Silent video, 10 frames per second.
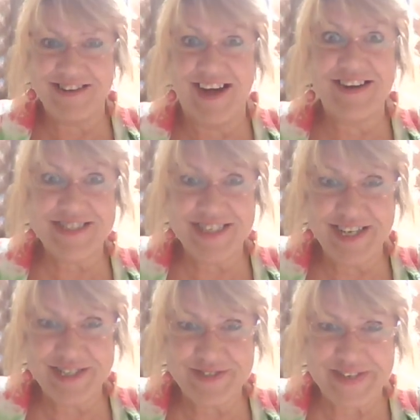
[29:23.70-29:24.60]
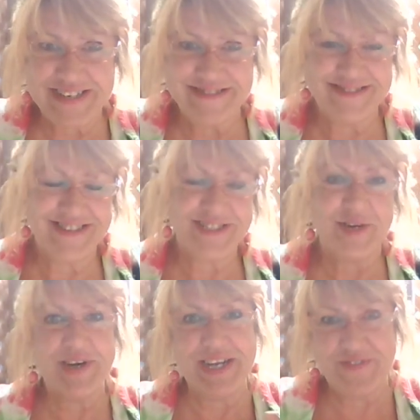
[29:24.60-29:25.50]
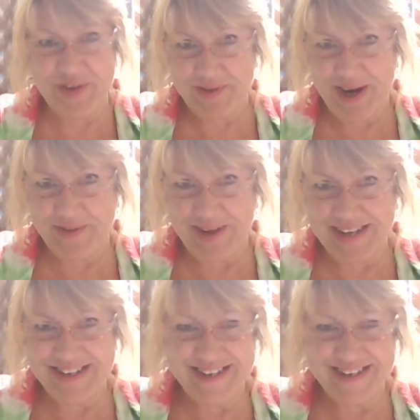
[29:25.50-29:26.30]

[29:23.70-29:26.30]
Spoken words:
car salesman. Sorry if you are one.